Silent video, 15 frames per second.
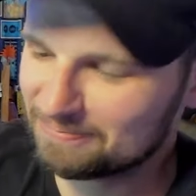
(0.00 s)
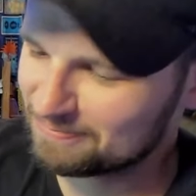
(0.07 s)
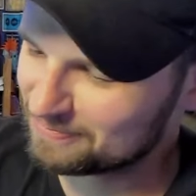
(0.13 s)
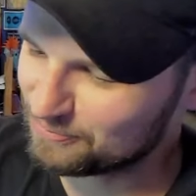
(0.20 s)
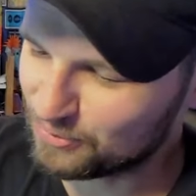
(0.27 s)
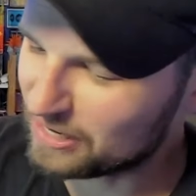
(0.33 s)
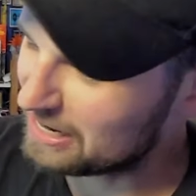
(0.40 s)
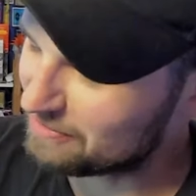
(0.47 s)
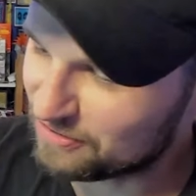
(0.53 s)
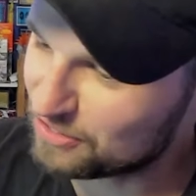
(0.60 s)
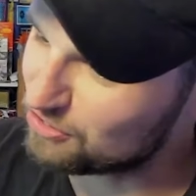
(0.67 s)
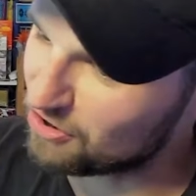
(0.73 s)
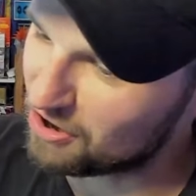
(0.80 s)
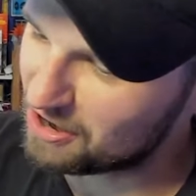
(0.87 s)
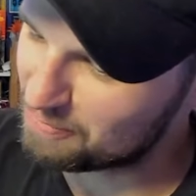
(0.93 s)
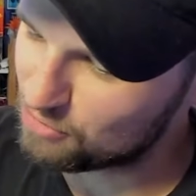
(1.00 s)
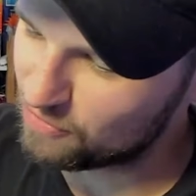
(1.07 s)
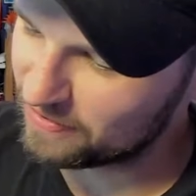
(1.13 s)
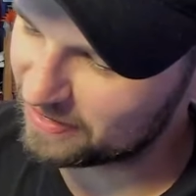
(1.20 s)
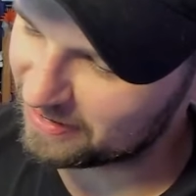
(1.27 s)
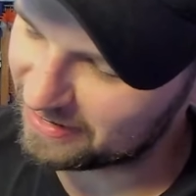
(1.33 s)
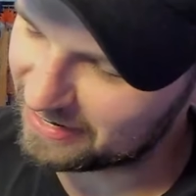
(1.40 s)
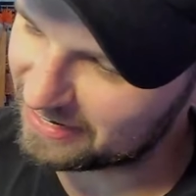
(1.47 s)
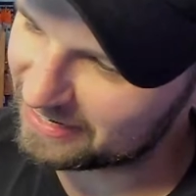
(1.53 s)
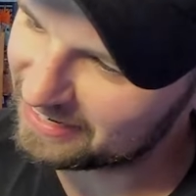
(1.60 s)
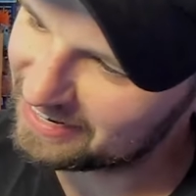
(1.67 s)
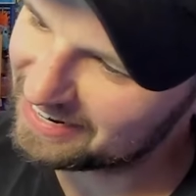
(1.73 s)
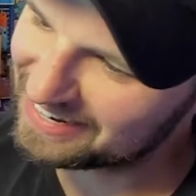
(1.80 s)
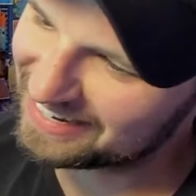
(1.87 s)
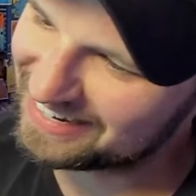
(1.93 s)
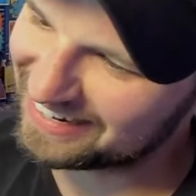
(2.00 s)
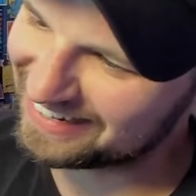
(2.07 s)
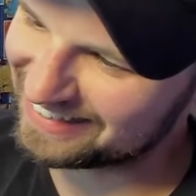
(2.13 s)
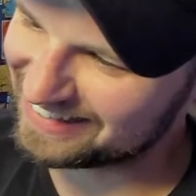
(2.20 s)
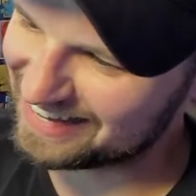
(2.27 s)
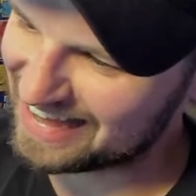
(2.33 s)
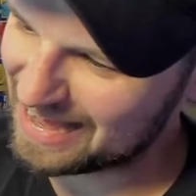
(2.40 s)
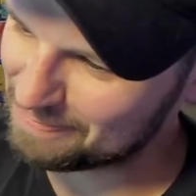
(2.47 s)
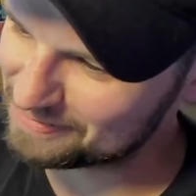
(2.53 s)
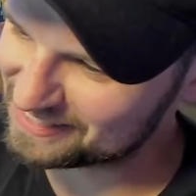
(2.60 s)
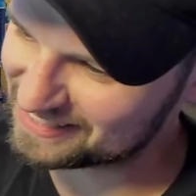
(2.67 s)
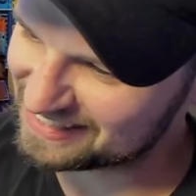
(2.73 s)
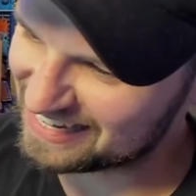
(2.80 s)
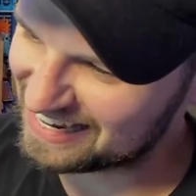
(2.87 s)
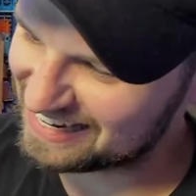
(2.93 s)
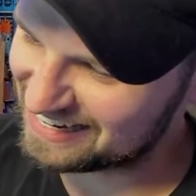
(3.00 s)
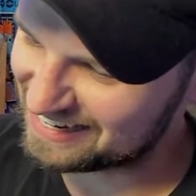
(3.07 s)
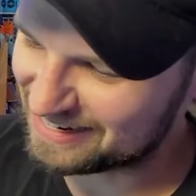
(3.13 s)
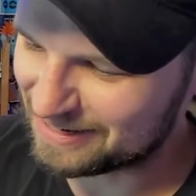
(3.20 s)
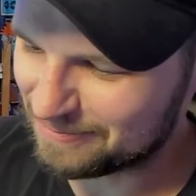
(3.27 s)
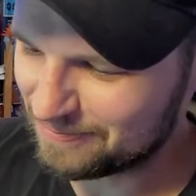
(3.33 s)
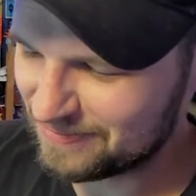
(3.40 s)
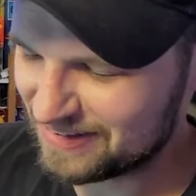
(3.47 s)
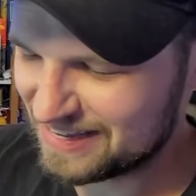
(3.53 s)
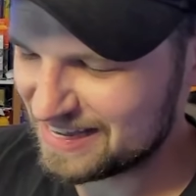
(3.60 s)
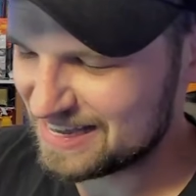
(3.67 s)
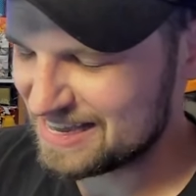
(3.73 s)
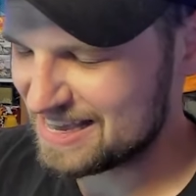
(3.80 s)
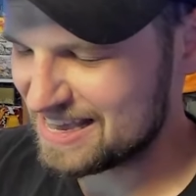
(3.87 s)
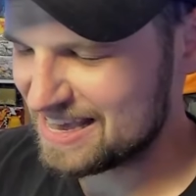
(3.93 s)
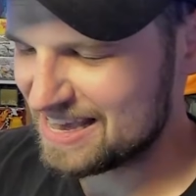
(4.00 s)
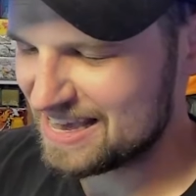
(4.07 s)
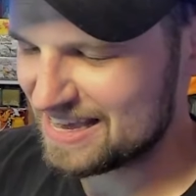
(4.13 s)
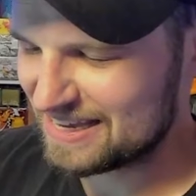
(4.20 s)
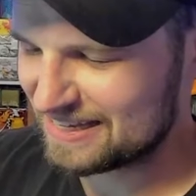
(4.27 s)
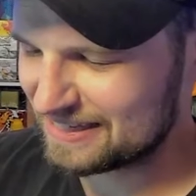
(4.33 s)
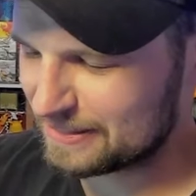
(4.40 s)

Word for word: Ma whatever. Crop, moving on. Magba. Collapse Stadium. I don't know if